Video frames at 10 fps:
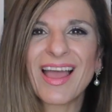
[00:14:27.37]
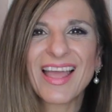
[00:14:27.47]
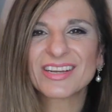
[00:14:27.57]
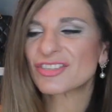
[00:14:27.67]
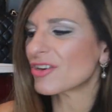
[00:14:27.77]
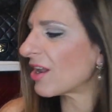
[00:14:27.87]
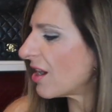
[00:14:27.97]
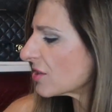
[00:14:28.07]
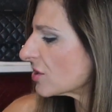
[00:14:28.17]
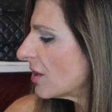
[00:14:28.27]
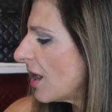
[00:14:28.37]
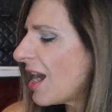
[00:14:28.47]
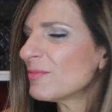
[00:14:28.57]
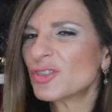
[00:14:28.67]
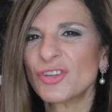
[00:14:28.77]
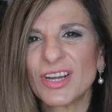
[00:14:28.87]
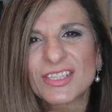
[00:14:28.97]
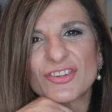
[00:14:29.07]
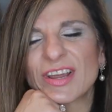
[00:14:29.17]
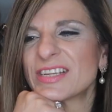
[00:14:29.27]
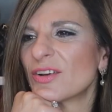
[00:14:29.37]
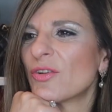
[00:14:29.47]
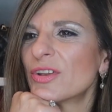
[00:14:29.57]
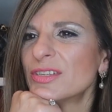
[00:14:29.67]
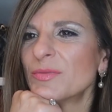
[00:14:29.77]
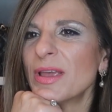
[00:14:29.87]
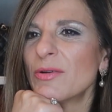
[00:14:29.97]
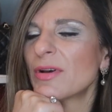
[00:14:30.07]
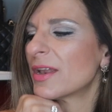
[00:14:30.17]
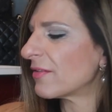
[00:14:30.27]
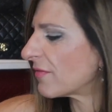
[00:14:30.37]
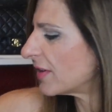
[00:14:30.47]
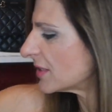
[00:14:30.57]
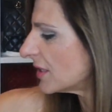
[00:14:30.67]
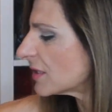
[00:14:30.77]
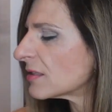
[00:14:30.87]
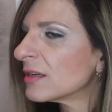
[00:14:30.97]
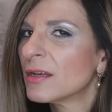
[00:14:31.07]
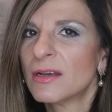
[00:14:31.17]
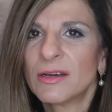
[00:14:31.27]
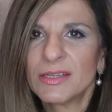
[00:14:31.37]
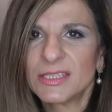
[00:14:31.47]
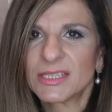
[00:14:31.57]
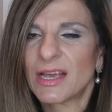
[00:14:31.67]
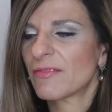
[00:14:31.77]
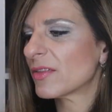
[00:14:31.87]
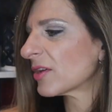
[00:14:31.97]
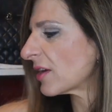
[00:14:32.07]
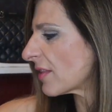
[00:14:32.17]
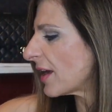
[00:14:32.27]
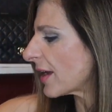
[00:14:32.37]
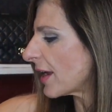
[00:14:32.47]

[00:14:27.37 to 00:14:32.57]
extra large. I'm sure I tried it on as well and it fitted. I need to have a look at that